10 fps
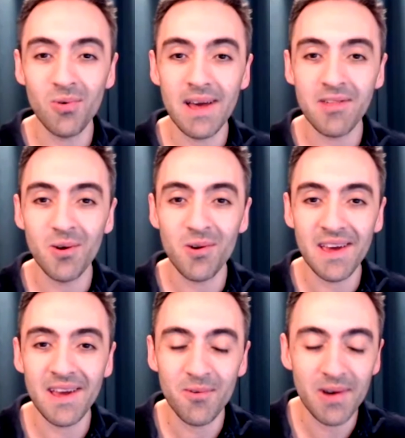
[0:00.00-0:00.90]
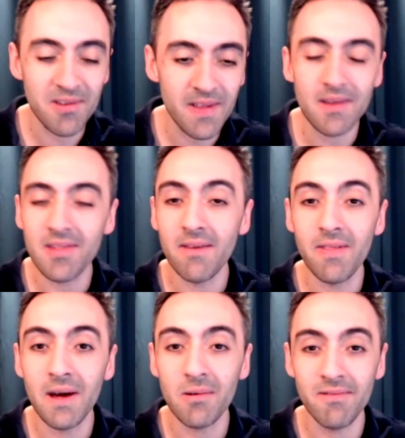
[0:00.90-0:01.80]
answer your second question,
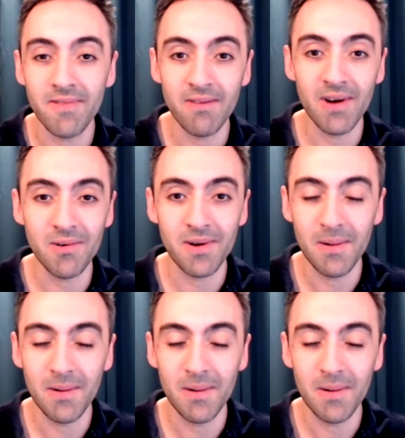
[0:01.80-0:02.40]
7,500